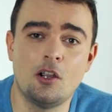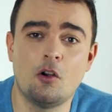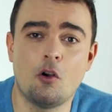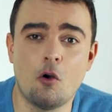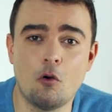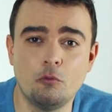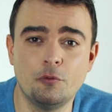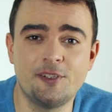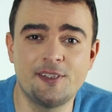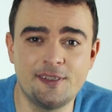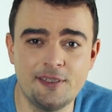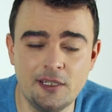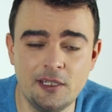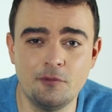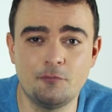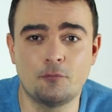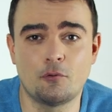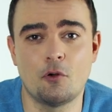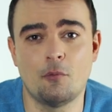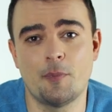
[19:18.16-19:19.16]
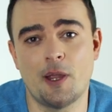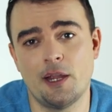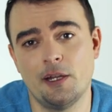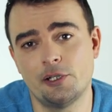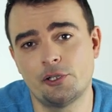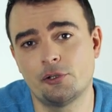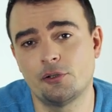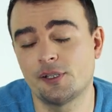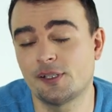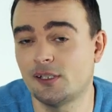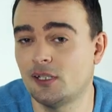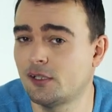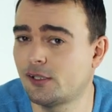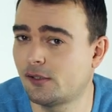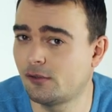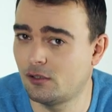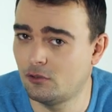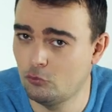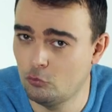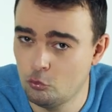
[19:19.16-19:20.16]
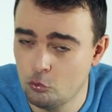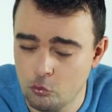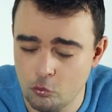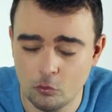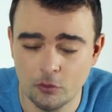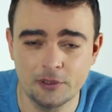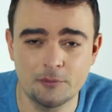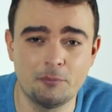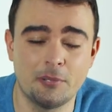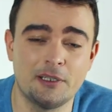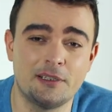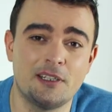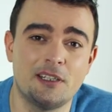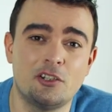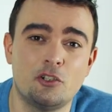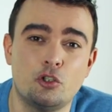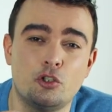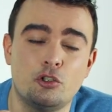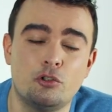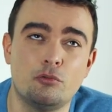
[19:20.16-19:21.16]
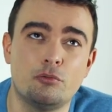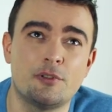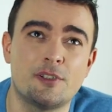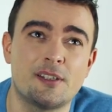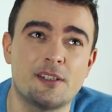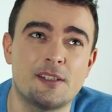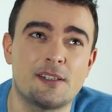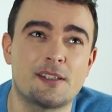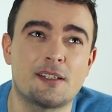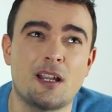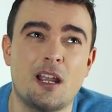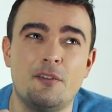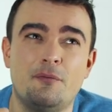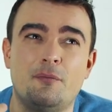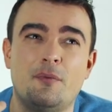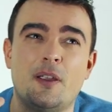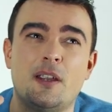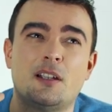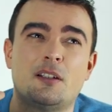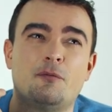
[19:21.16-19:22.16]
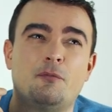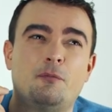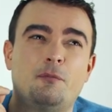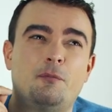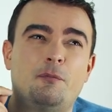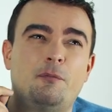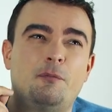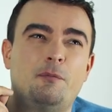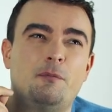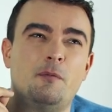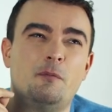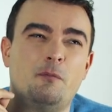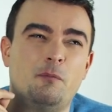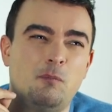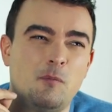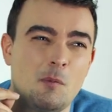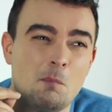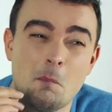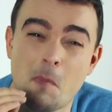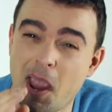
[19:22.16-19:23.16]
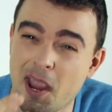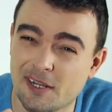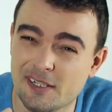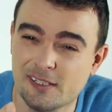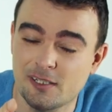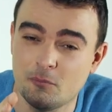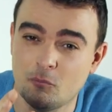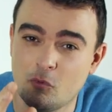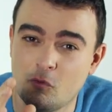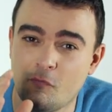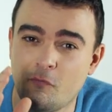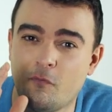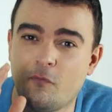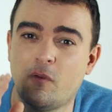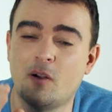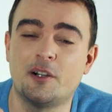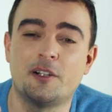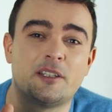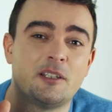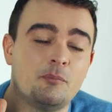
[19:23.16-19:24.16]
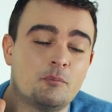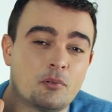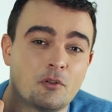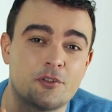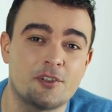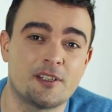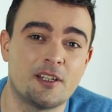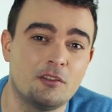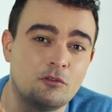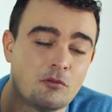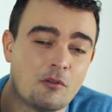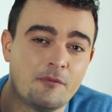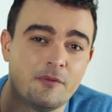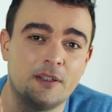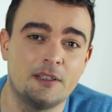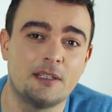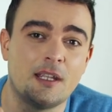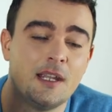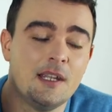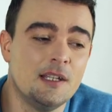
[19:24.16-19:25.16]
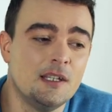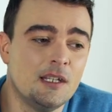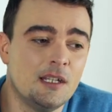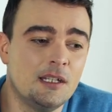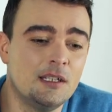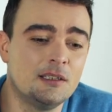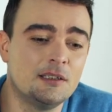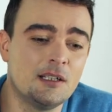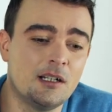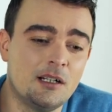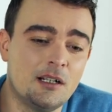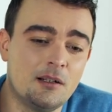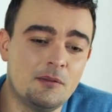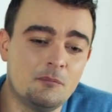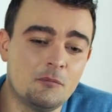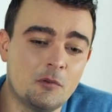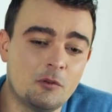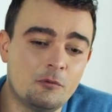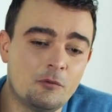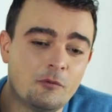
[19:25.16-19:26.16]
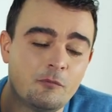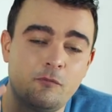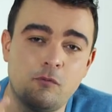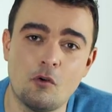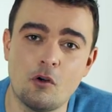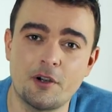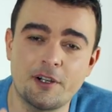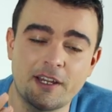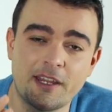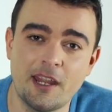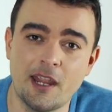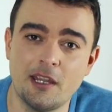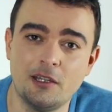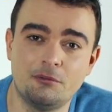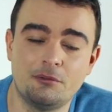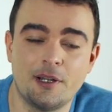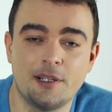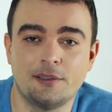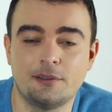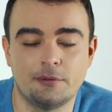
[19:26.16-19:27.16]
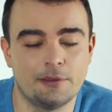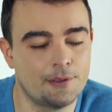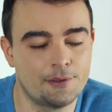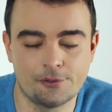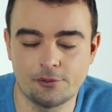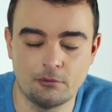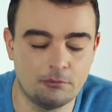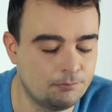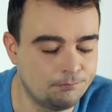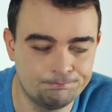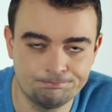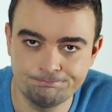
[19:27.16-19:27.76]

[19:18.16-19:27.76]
OC from Asus. Is good, but it uses, I think, maximum 30% of it in the 4K rendering, so